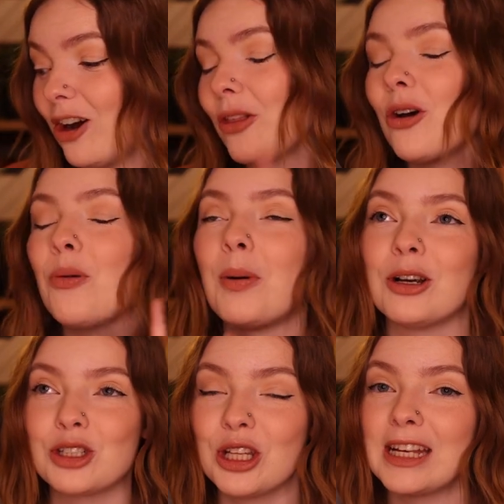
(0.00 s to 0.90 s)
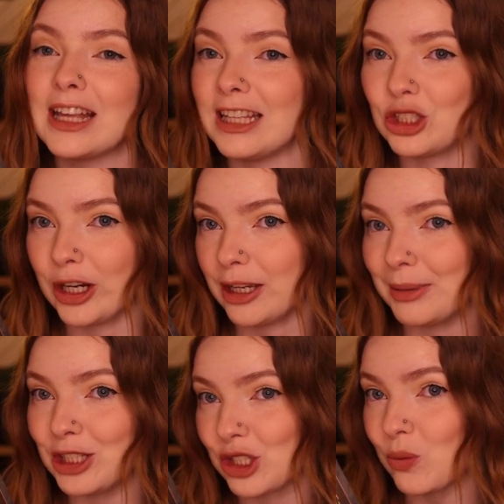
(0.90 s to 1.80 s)
although personally I think Dragon
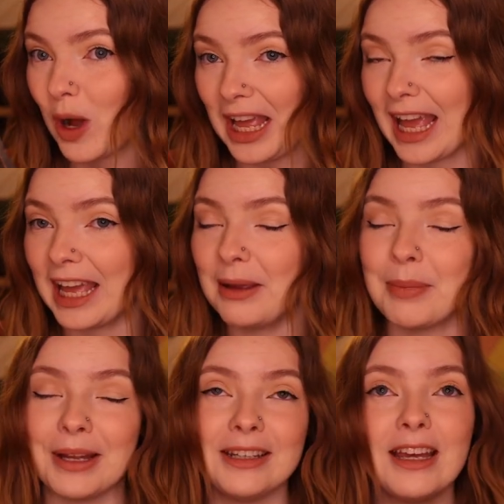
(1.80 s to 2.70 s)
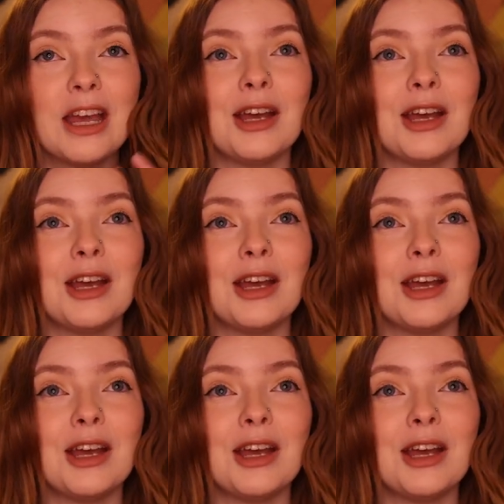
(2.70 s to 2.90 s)
Mage is YA, but